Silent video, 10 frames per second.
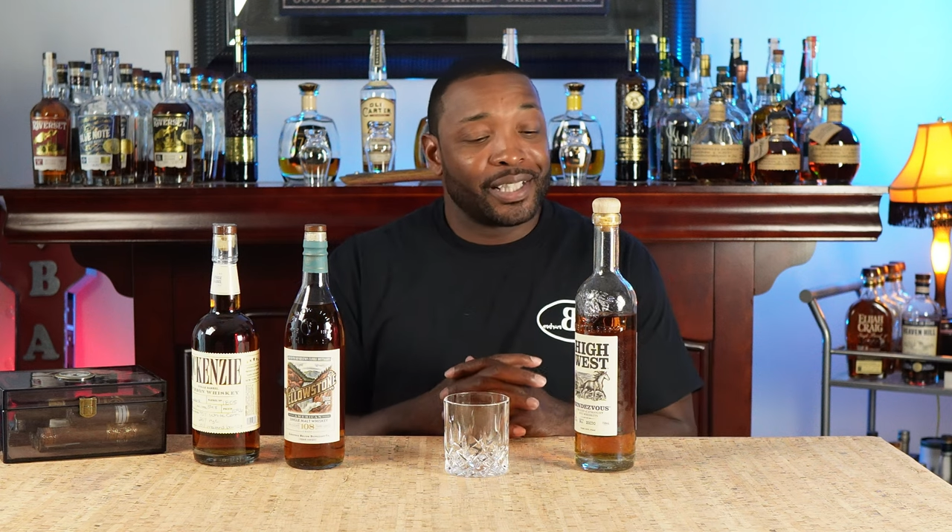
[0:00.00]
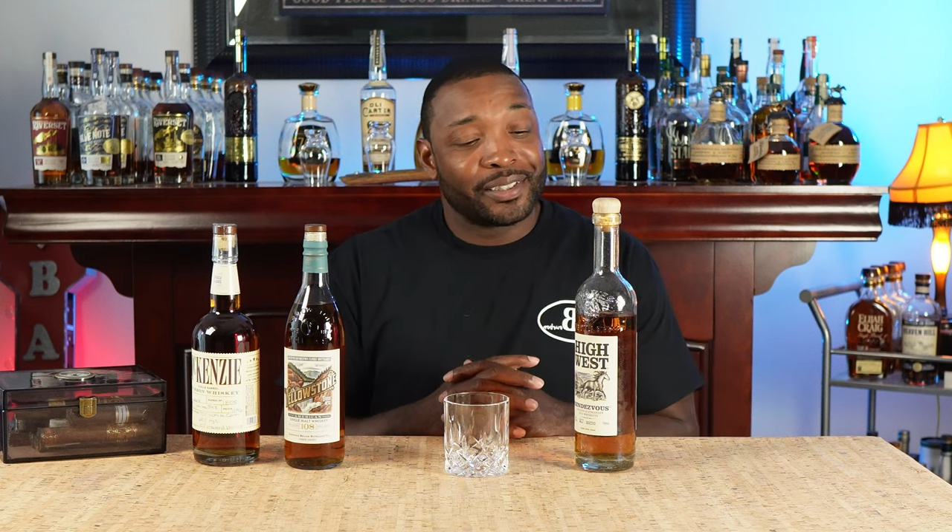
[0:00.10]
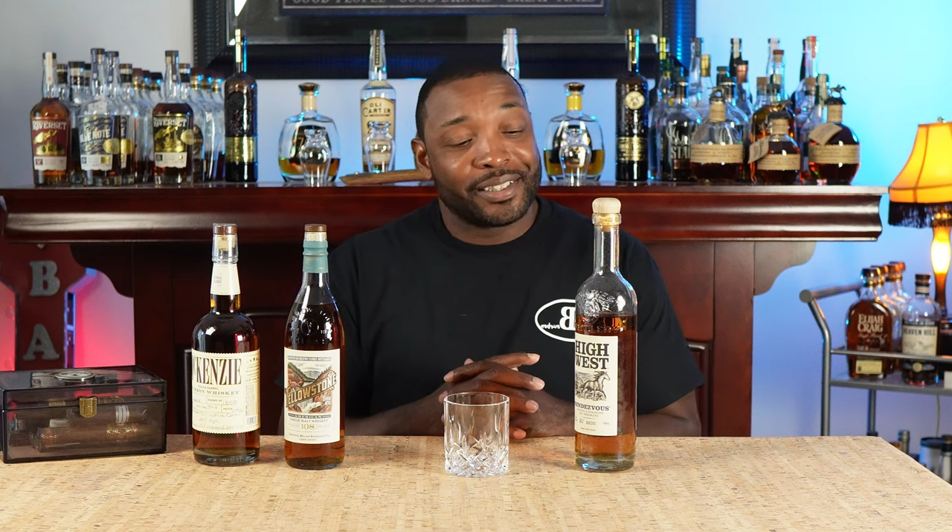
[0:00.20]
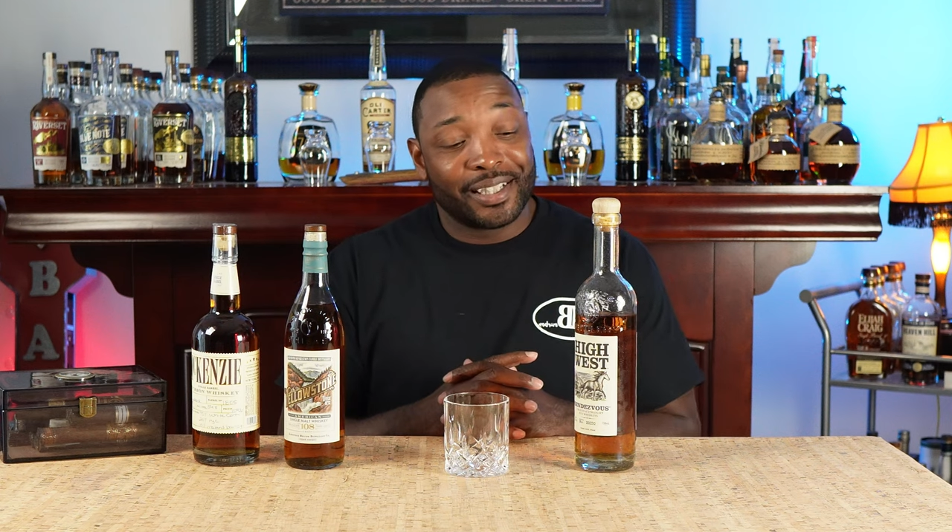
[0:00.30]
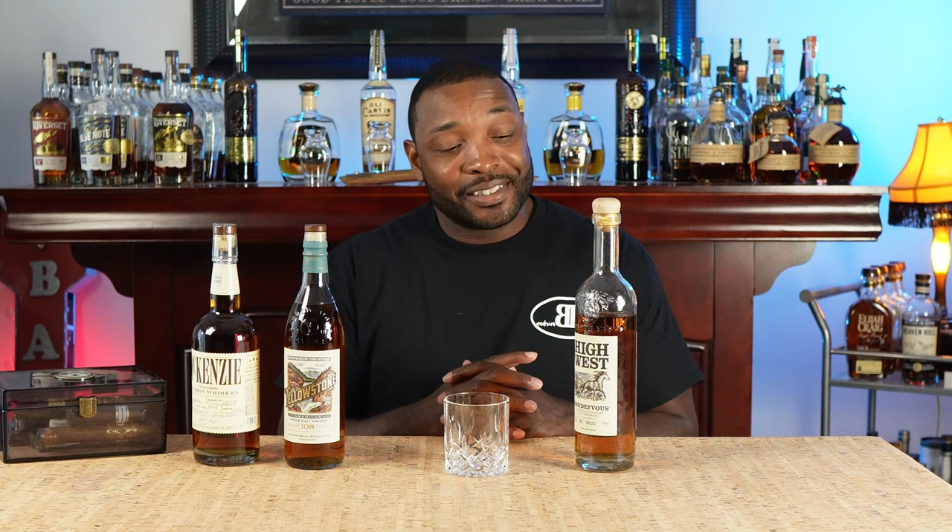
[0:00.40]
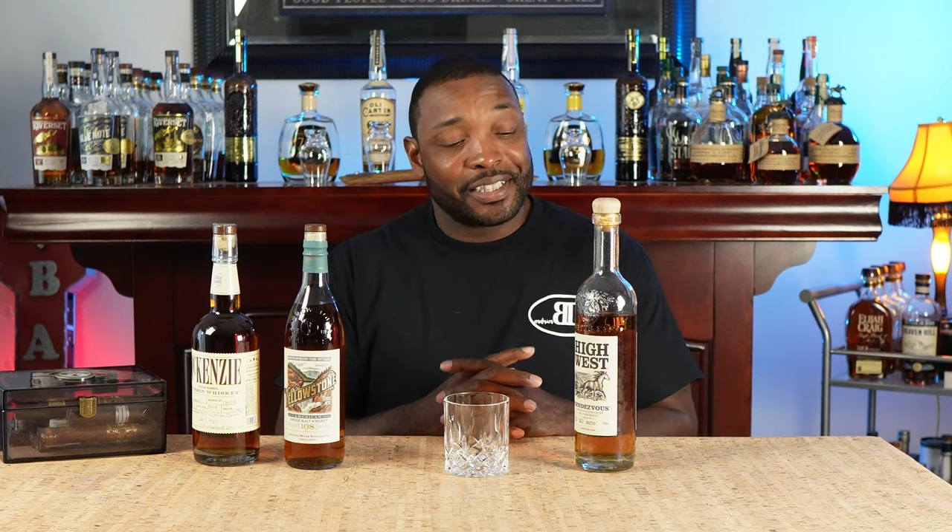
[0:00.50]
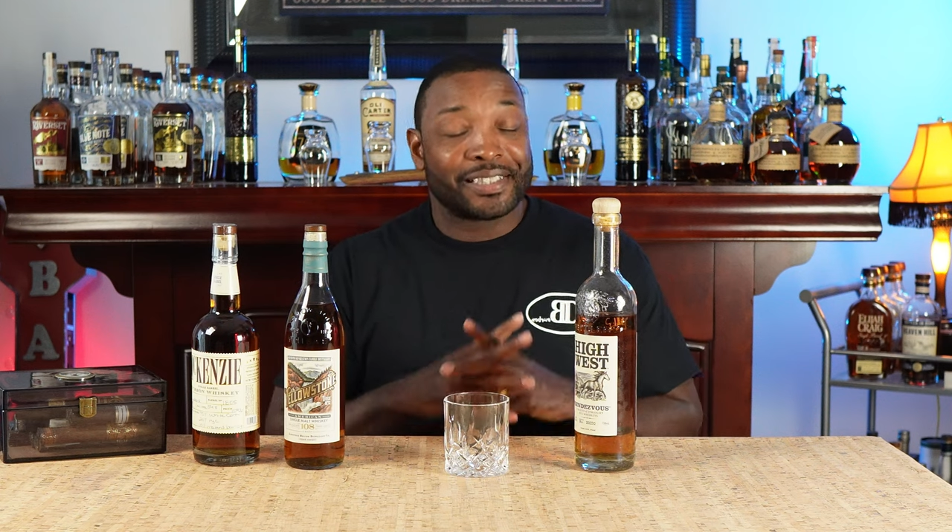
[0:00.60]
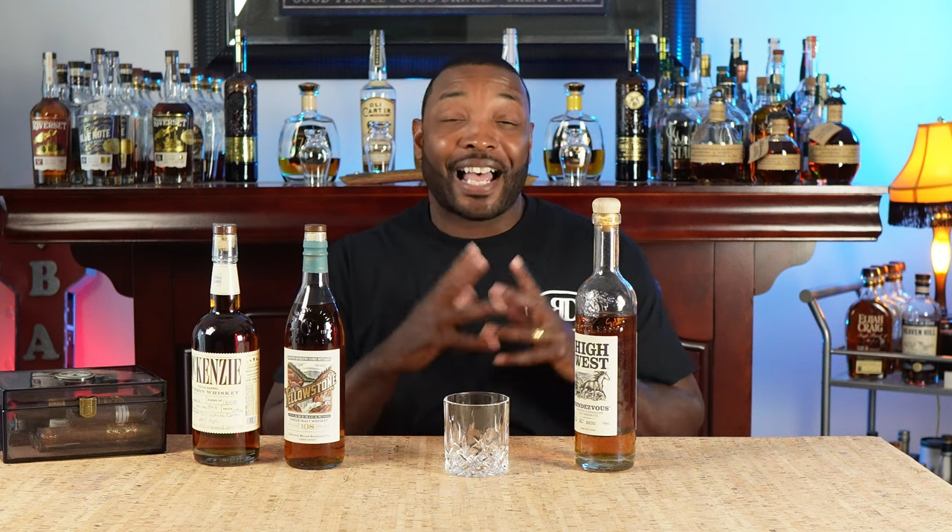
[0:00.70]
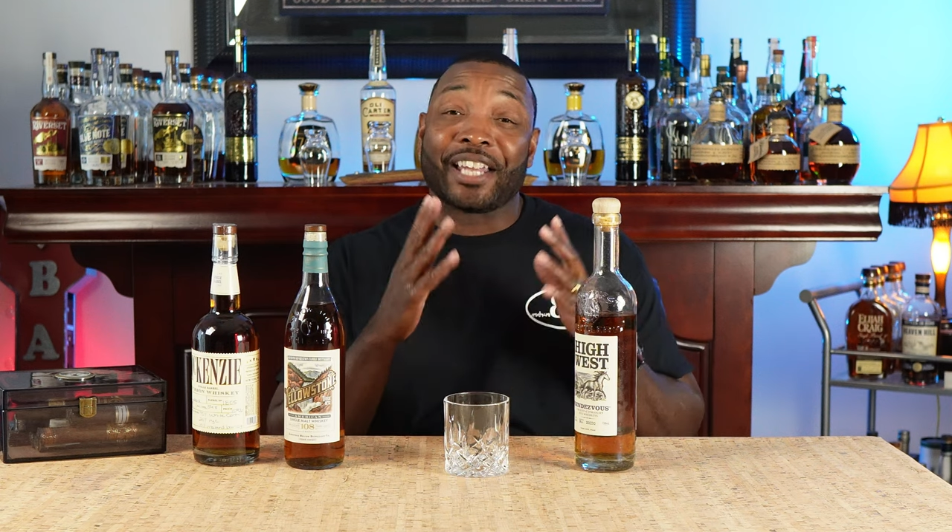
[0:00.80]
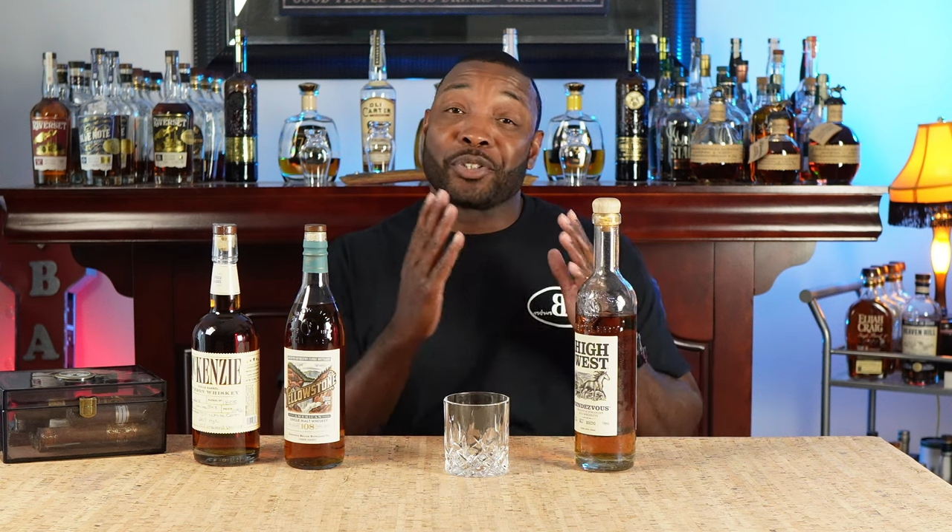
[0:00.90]

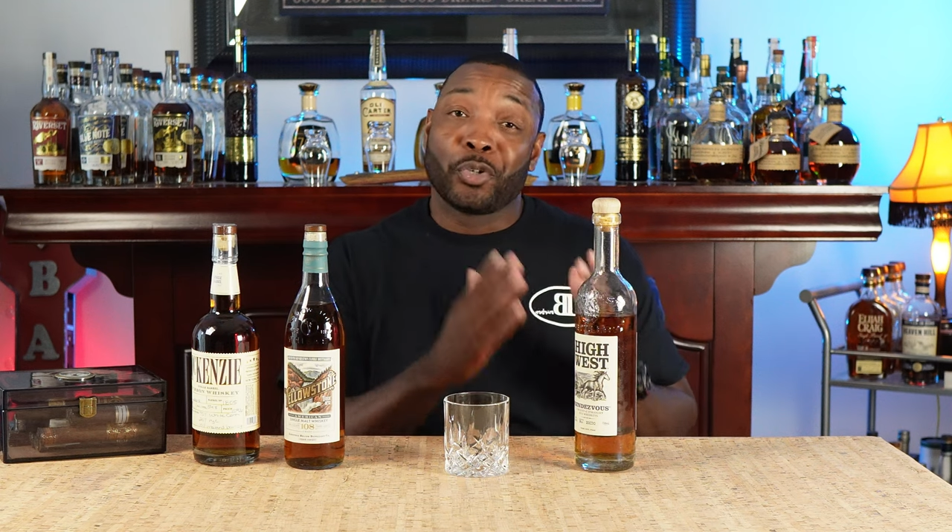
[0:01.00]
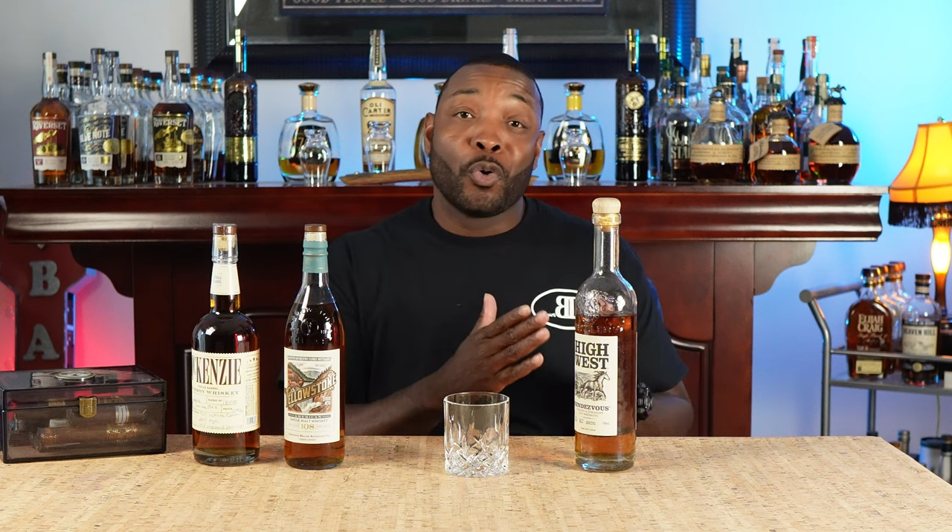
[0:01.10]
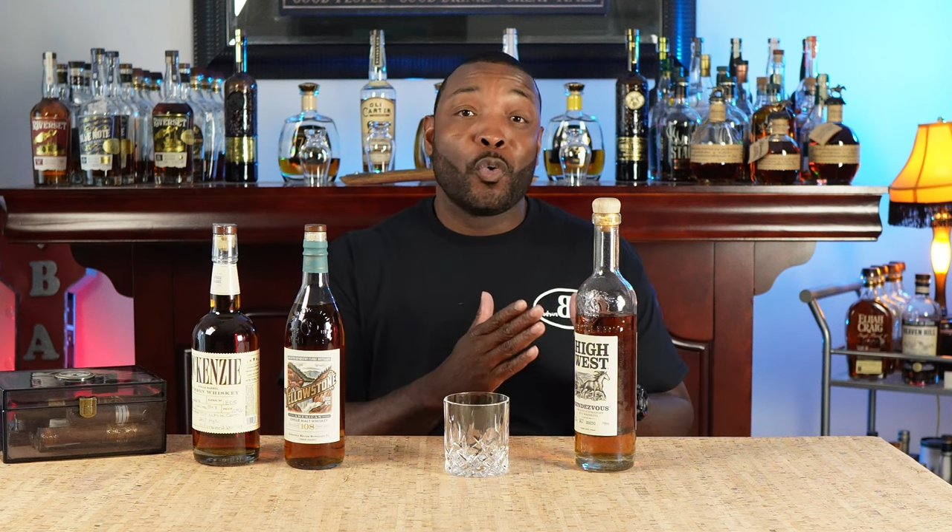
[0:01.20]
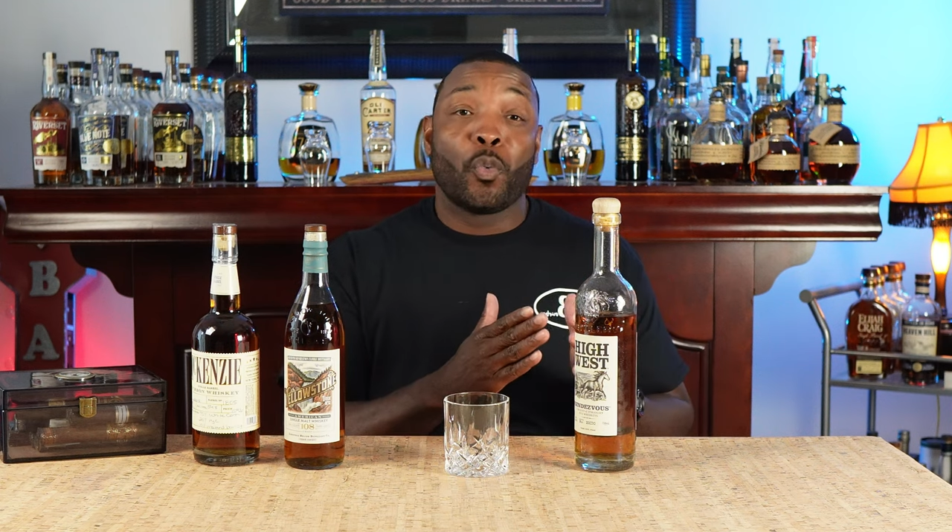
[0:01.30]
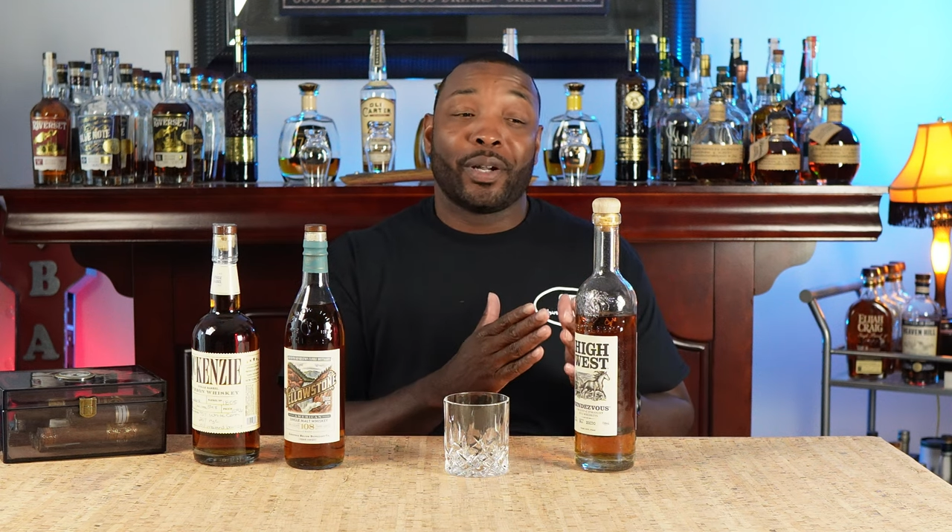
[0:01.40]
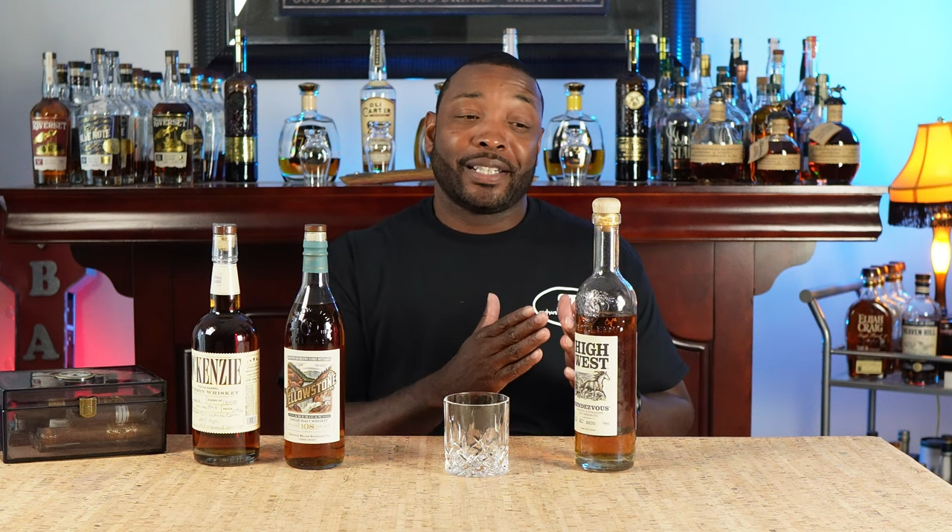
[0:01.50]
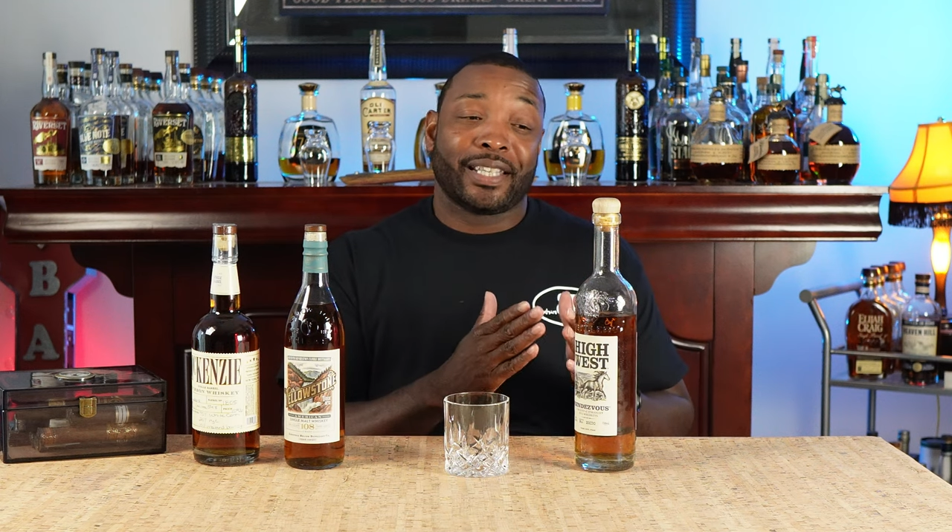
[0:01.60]
diligence. I do want to